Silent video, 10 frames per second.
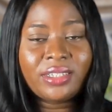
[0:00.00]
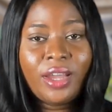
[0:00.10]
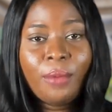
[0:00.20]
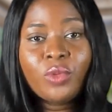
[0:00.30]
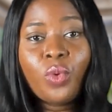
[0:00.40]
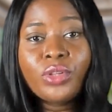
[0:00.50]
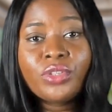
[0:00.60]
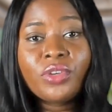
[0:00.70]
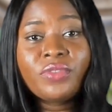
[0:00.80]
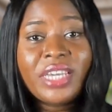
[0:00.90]
but
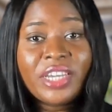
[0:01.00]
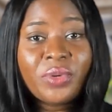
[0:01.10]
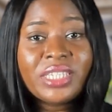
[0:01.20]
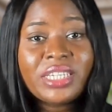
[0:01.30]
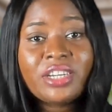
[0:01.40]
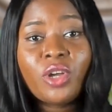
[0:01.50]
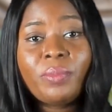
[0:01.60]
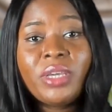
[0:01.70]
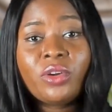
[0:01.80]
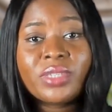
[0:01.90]
warns of increased
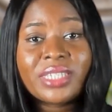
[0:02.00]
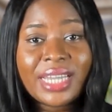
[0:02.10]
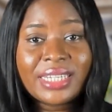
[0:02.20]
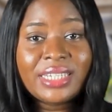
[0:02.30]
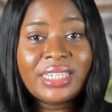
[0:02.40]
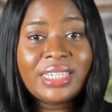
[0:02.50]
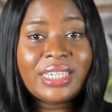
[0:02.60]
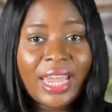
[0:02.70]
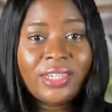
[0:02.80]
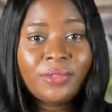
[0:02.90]
economic uncertainties
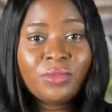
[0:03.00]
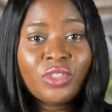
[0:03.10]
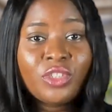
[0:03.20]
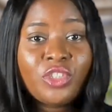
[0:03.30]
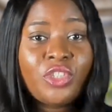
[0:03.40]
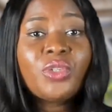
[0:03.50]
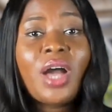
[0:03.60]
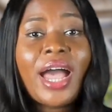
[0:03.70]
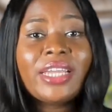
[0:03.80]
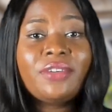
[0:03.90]
ahead due
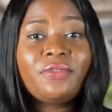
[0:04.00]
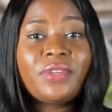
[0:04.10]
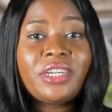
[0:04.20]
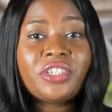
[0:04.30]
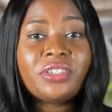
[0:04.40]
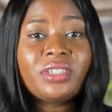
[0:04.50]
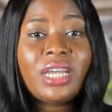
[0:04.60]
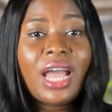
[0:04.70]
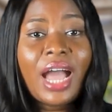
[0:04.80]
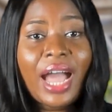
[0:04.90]
to high inflation,